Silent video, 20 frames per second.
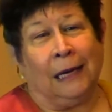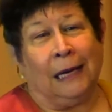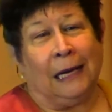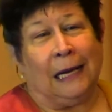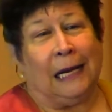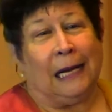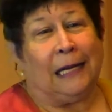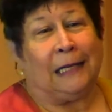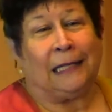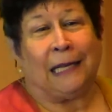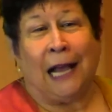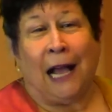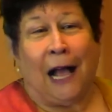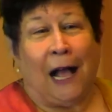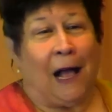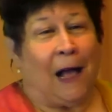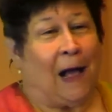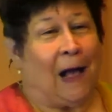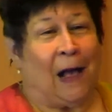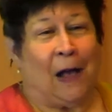It's
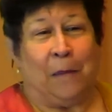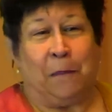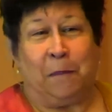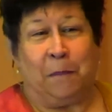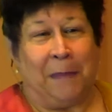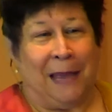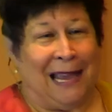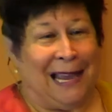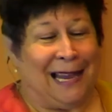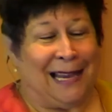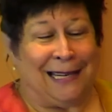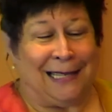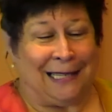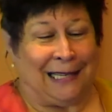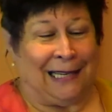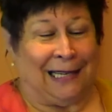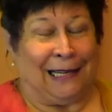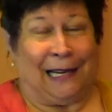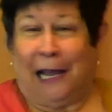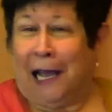
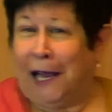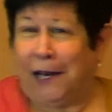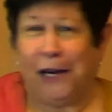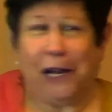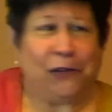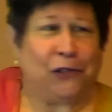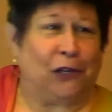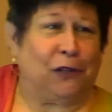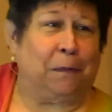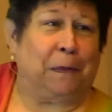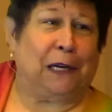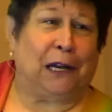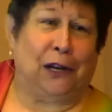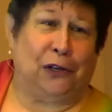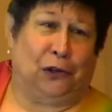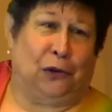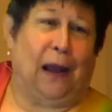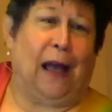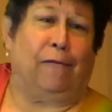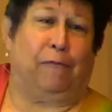amazing. And not just because
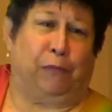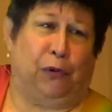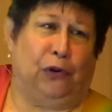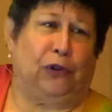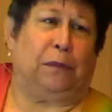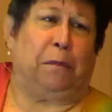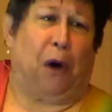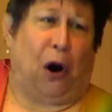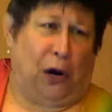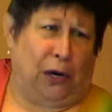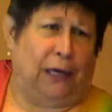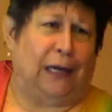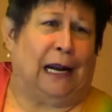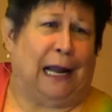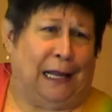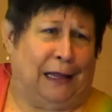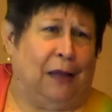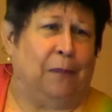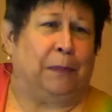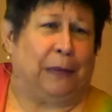you have Bruce Martin
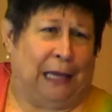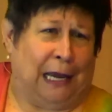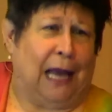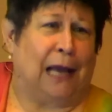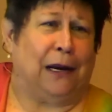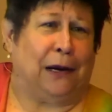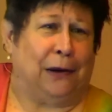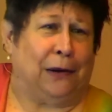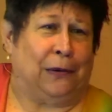at the piano.